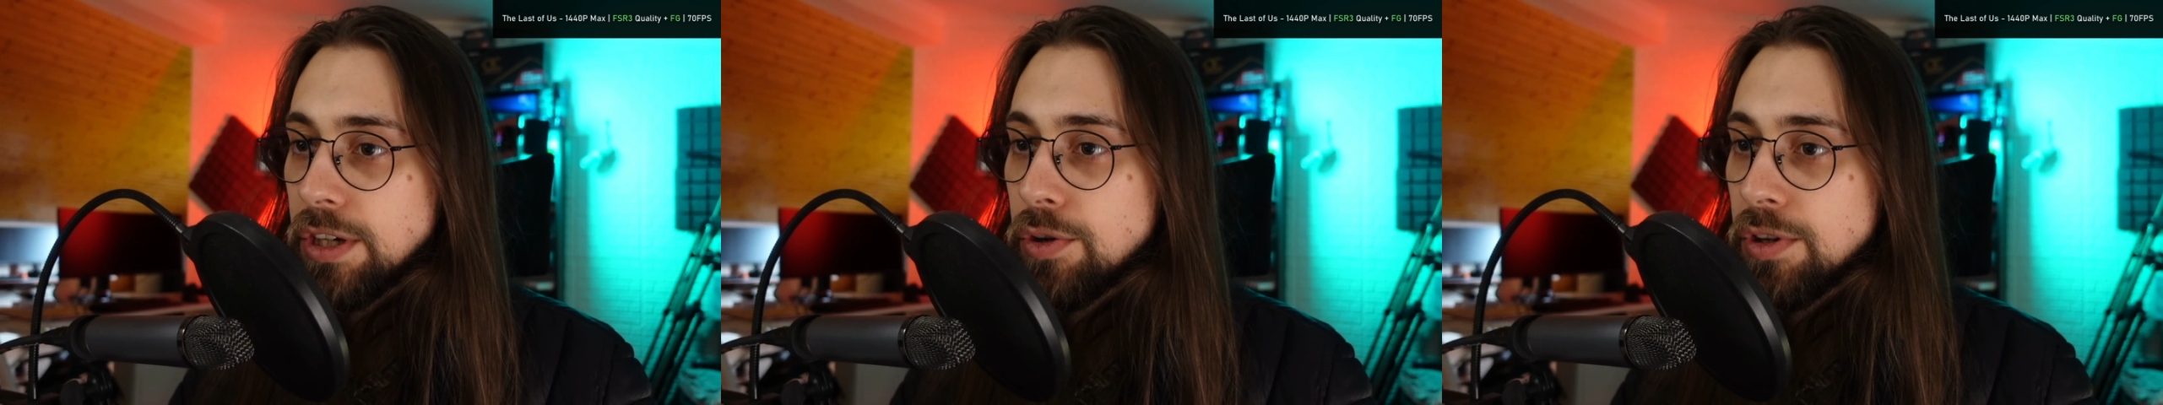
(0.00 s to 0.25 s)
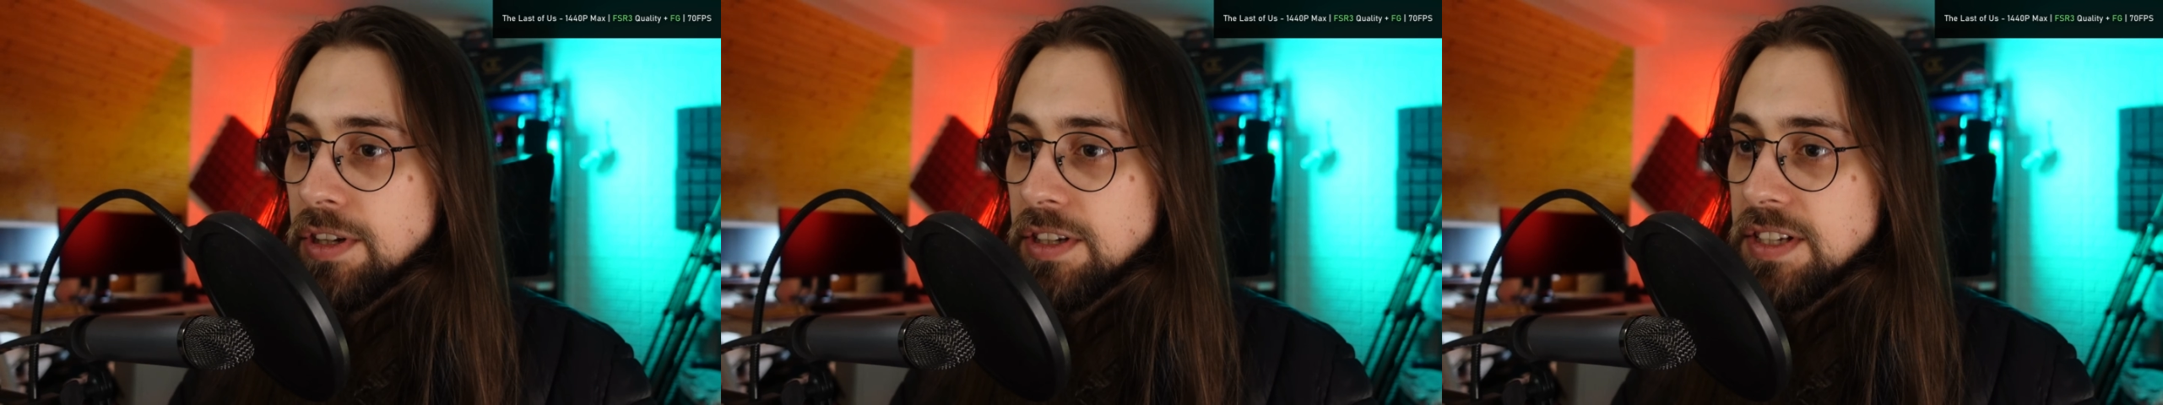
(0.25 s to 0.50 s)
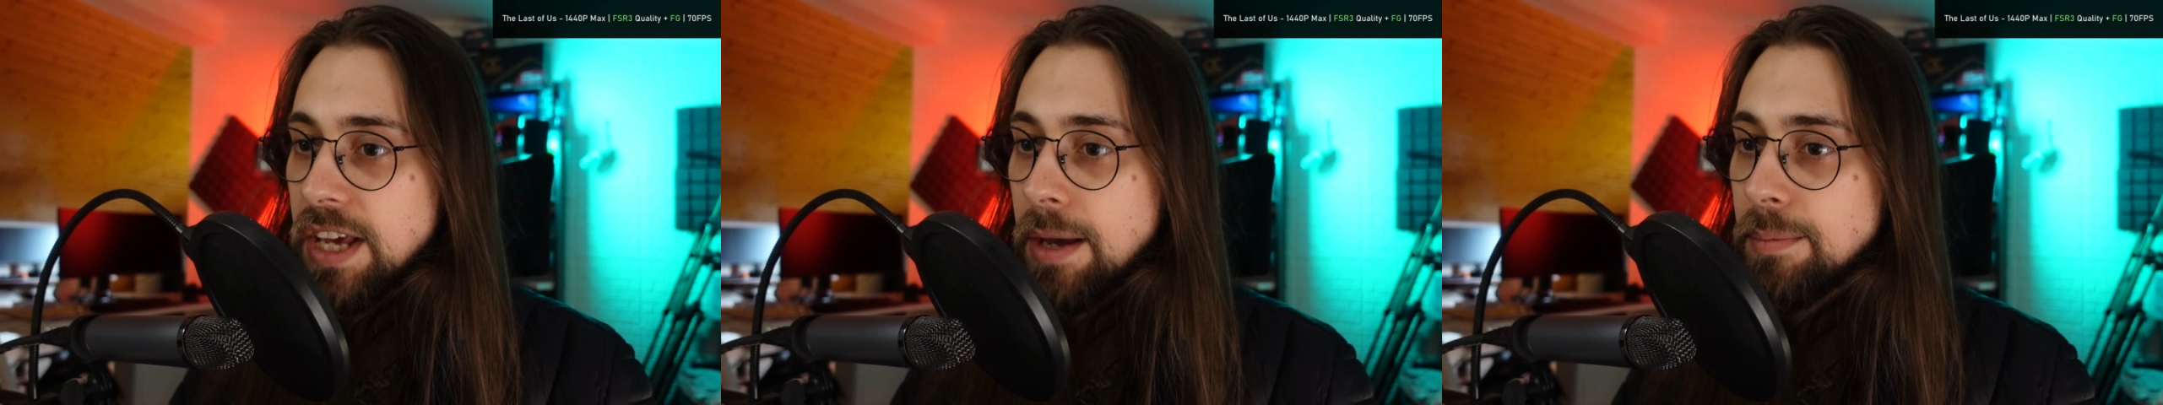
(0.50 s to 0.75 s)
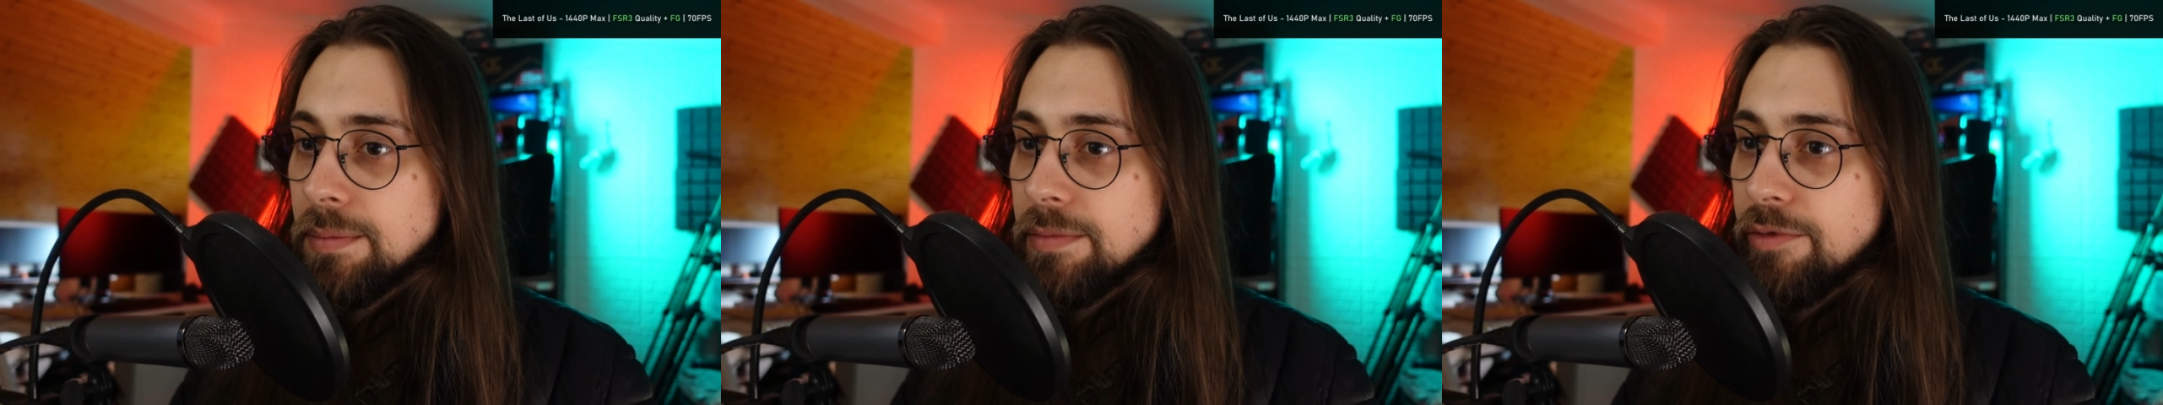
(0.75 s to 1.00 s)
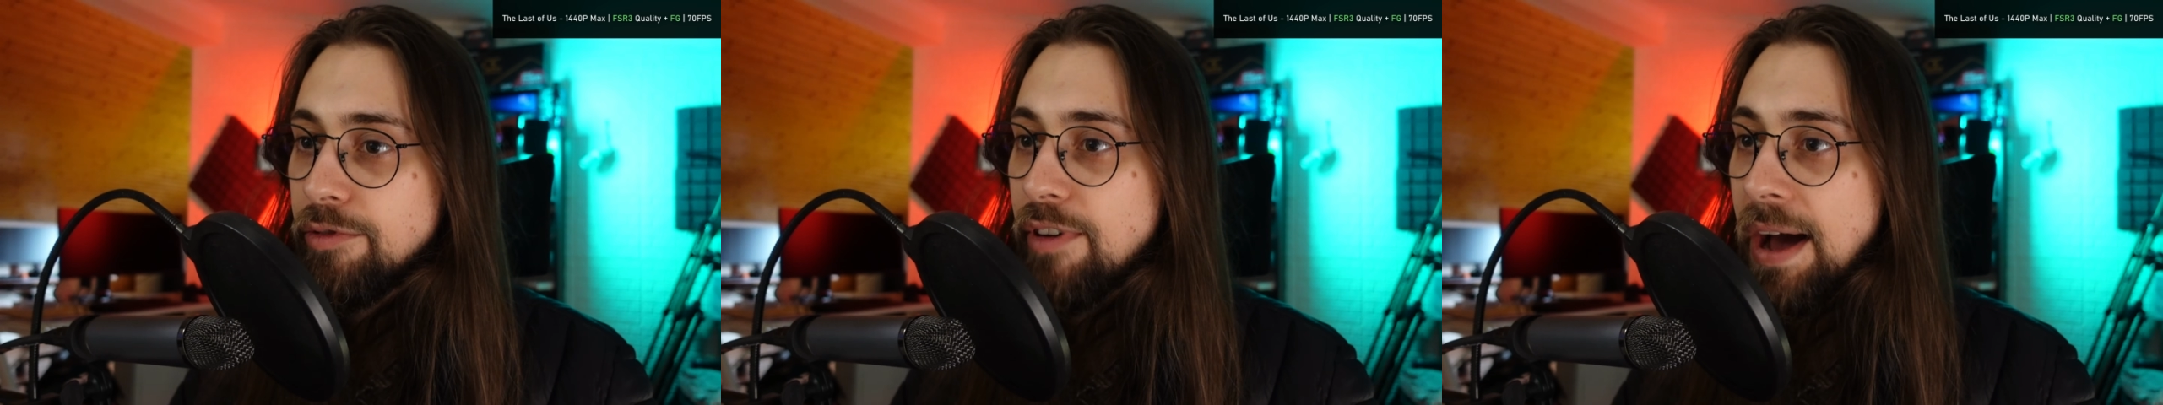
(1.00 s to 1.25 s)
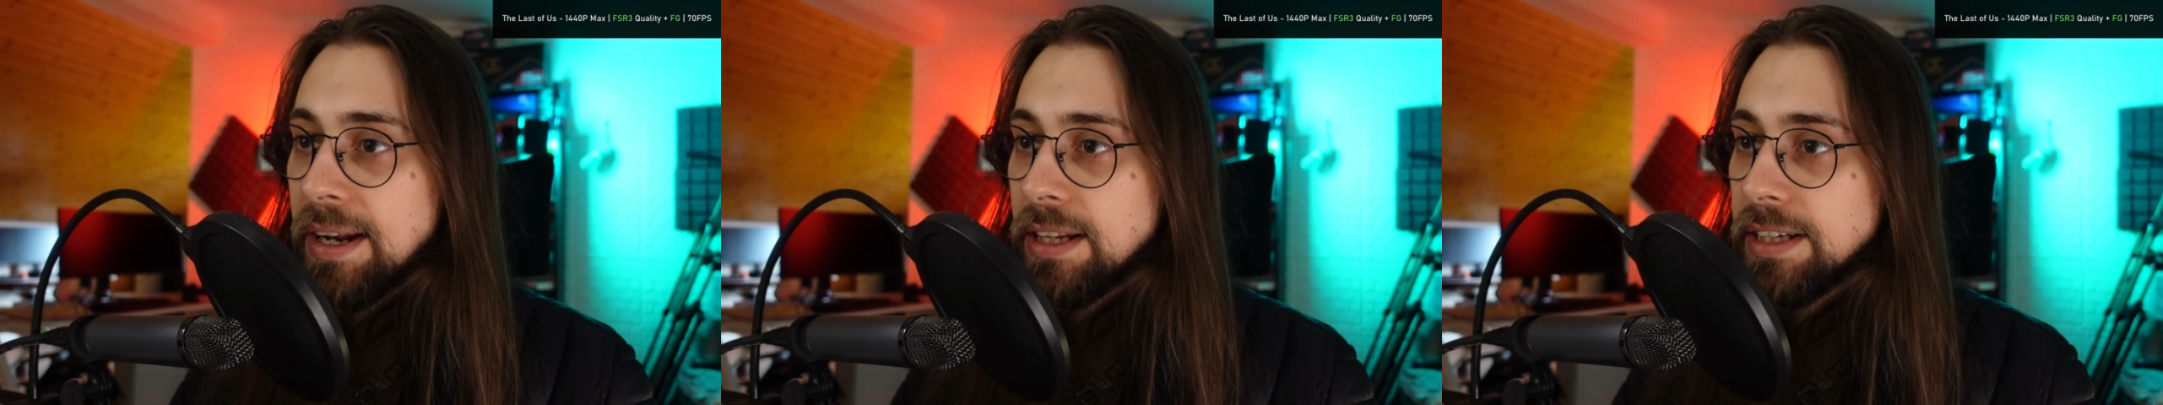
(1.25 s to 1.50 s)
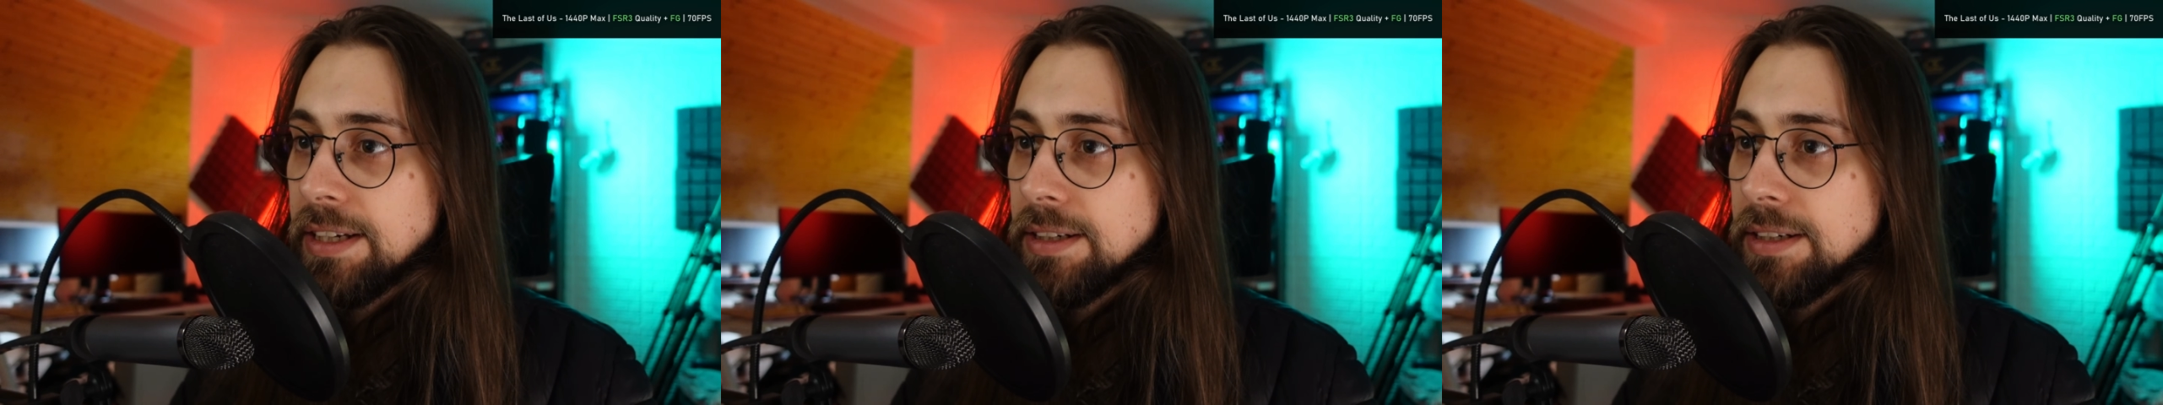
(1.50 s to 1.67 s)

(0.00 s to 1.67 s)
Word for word: good in this game finally